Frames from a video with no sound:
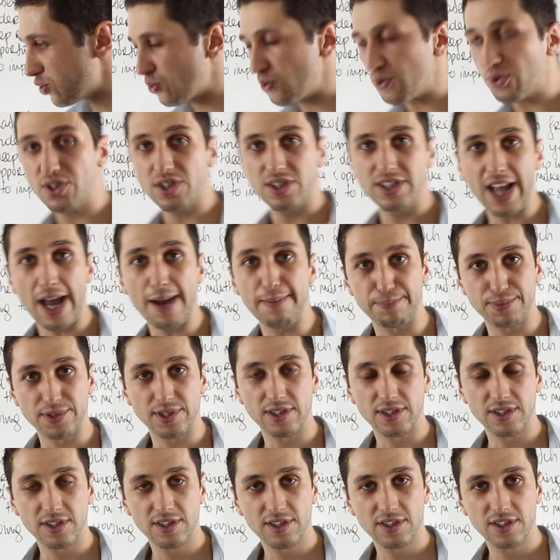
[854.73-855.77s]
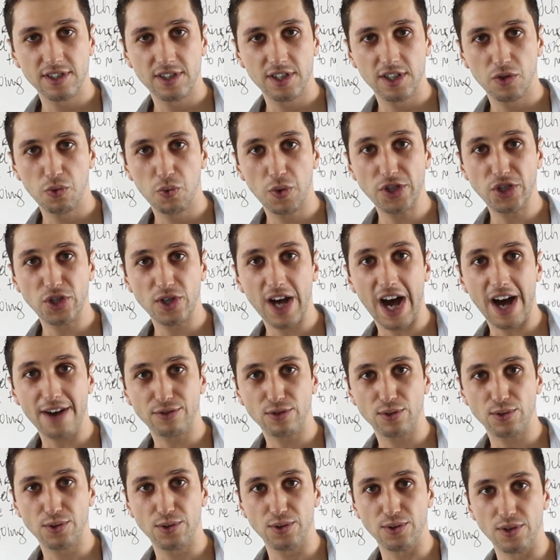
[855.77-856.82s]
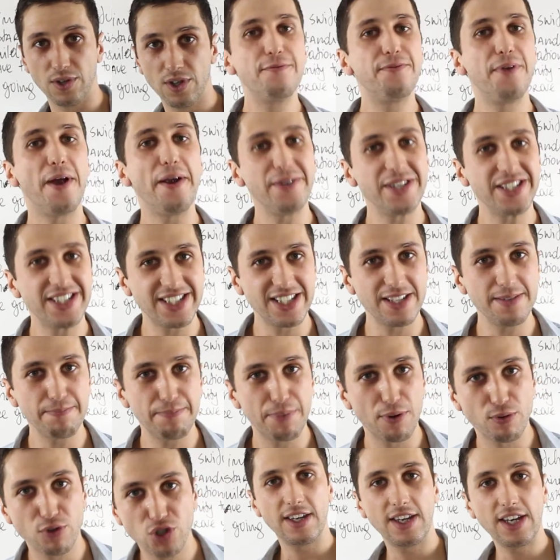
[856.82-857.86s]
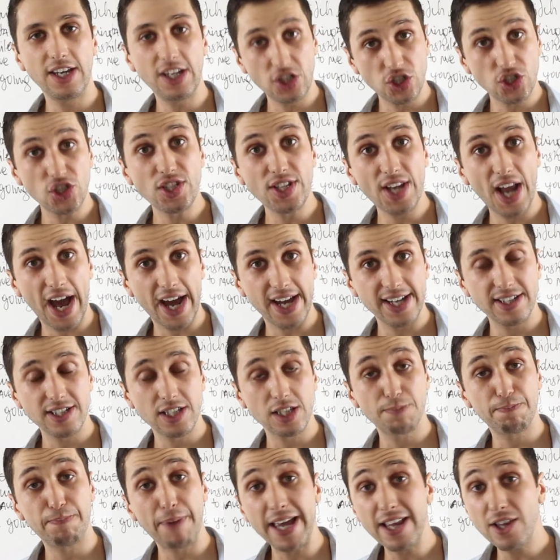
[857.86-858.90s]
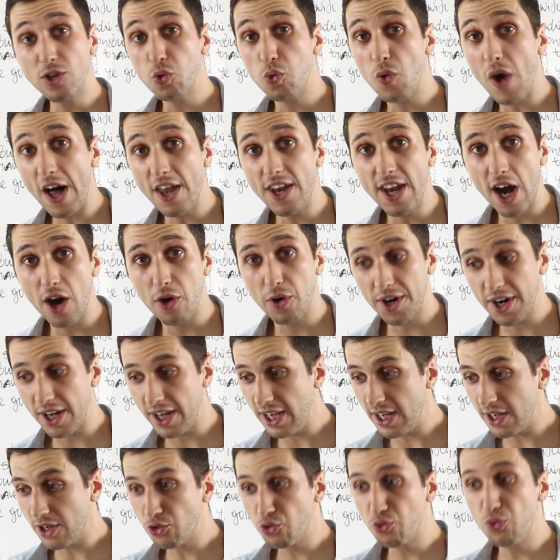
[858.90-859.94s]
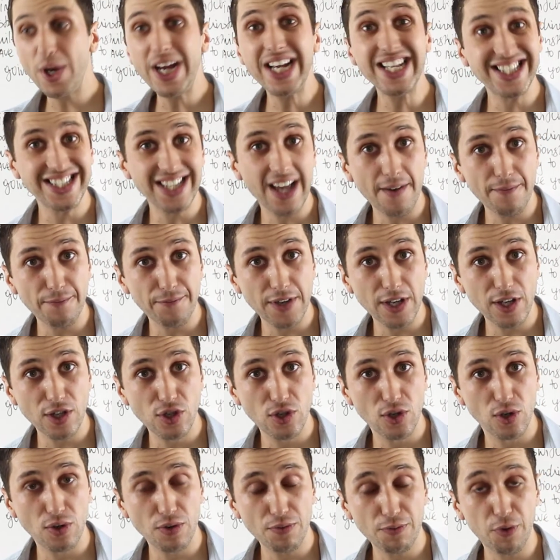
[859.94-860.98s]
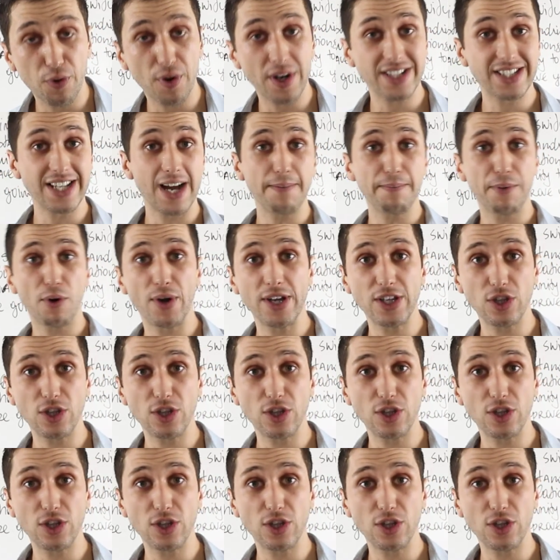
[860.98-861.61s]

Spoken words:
2 steps. What you have to do. Very simple. Each night, spend 1 hour, read something new. For example, I